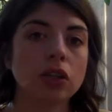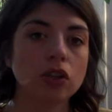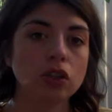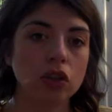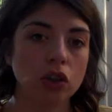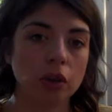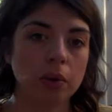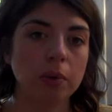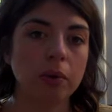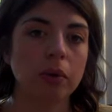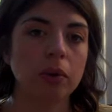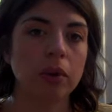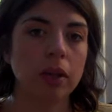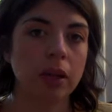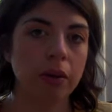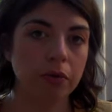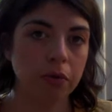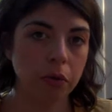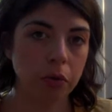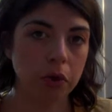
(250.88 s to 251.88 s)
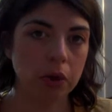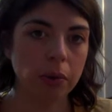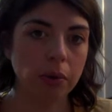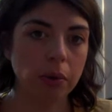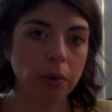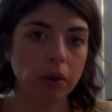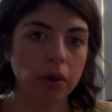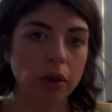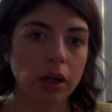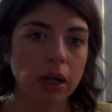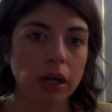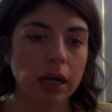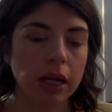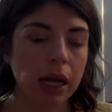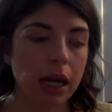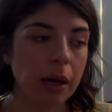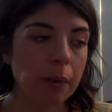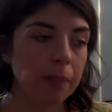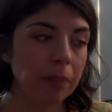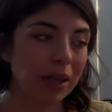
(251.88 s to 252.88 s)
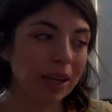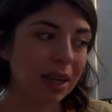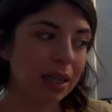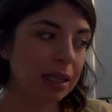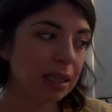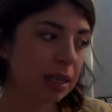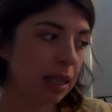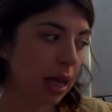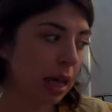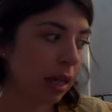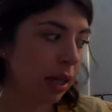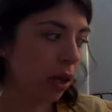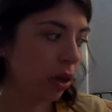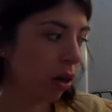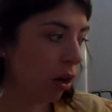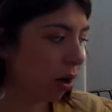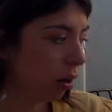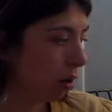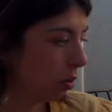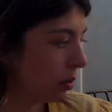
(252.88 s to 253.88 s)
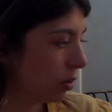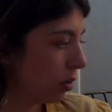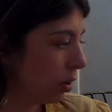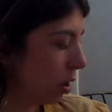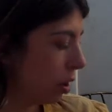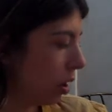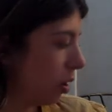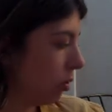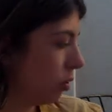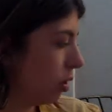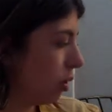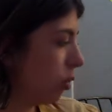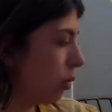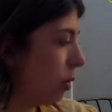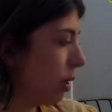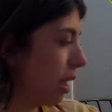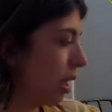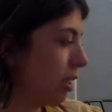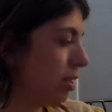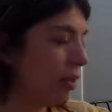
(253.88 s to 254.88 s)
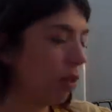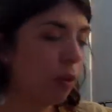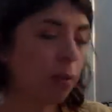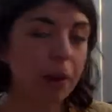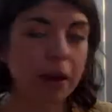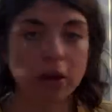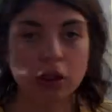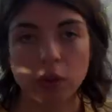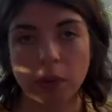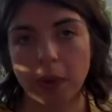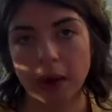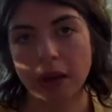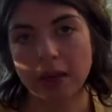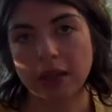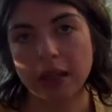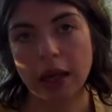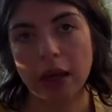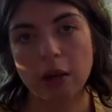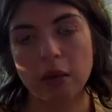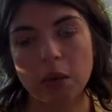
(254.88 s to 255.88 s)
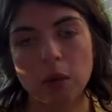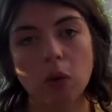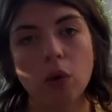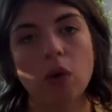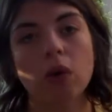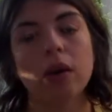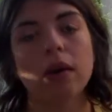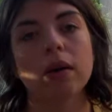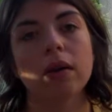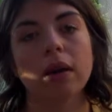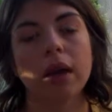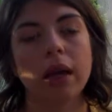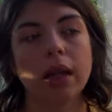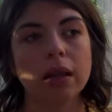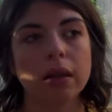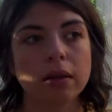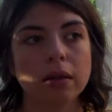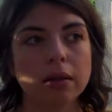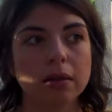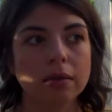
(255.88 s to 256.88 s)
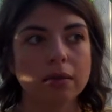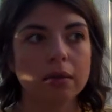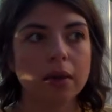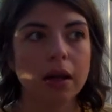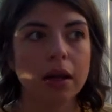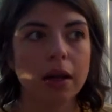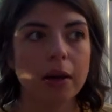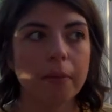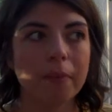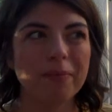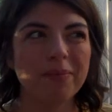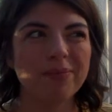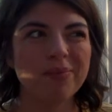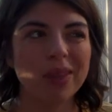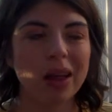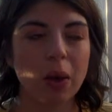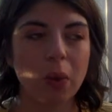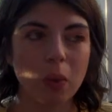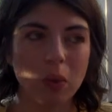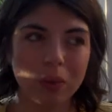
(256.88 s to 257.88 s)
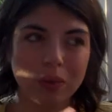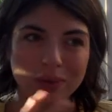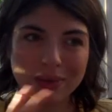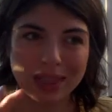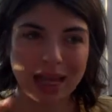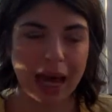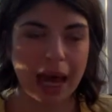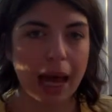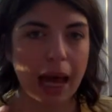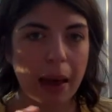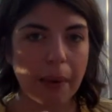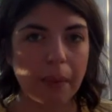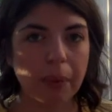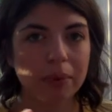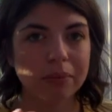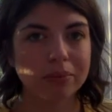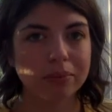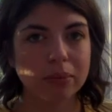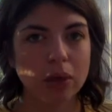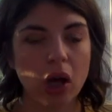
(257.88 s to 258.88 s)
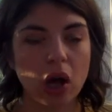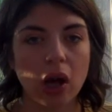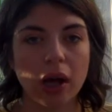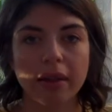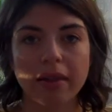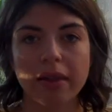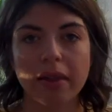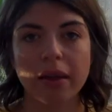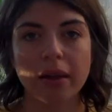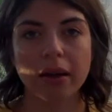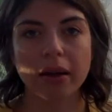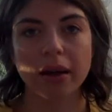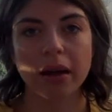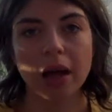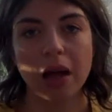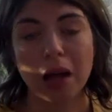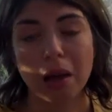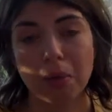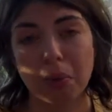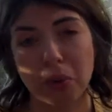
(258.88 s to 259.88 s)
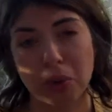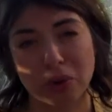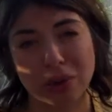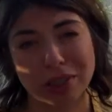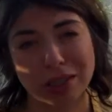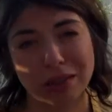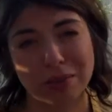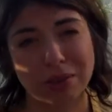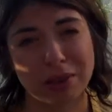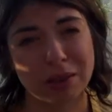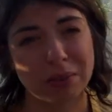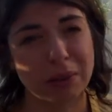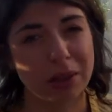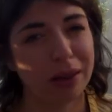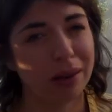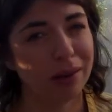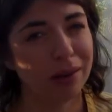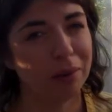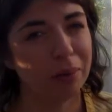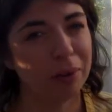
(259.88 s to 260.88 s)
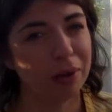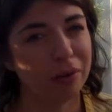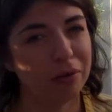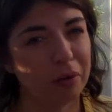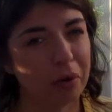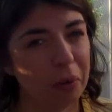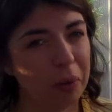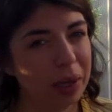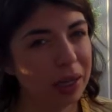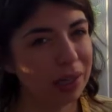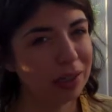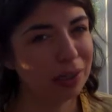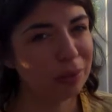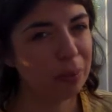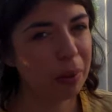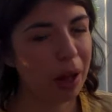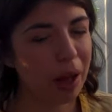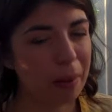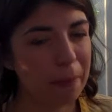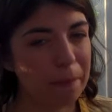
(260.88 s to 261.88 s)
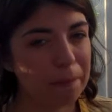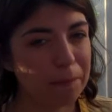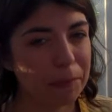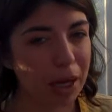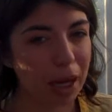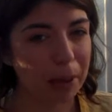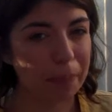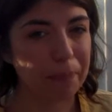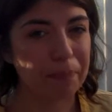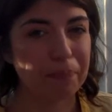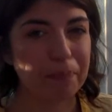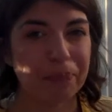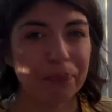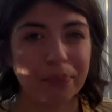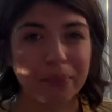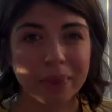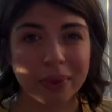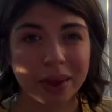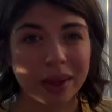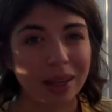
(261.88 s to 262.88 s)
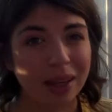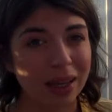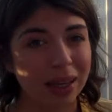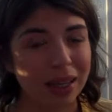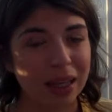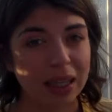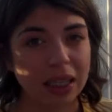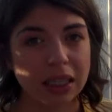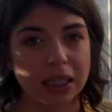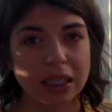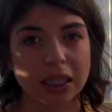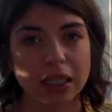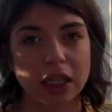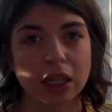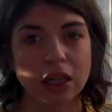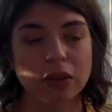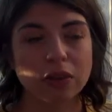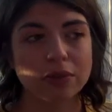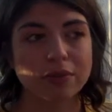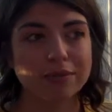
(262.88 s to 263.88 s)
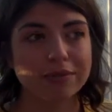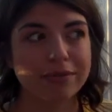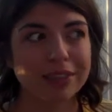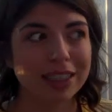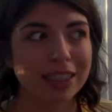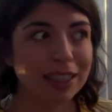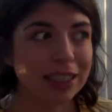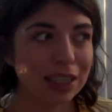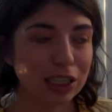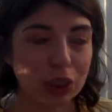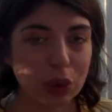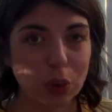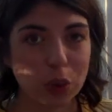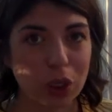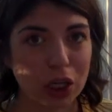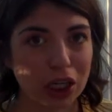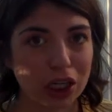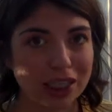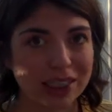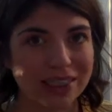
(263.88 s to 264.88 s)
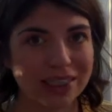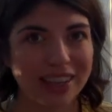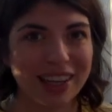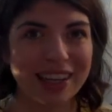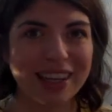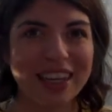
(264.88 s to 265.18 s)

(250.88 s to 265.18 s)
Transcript: durable and affordable. Um, like I said, there are, you know, it would be nice if the bento box held more and um, that tab on the bowl seems to be a little bit of a weak spot. But you know, it still works.